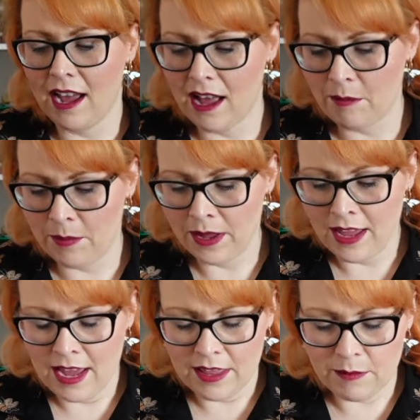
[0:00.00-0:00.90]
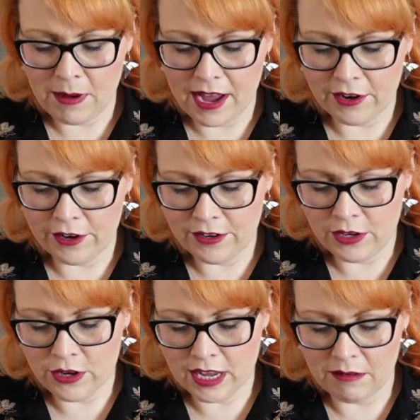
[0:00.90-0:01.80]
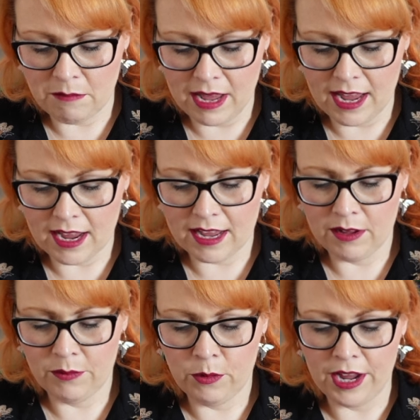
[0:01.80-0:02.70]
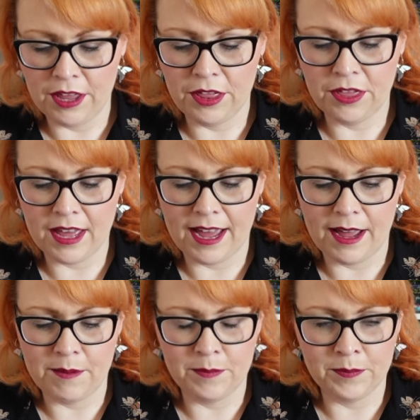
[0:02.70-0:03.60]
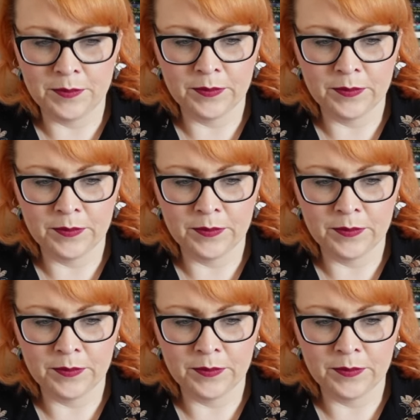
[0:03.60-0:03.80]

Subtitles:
up. The pattern you can make with can't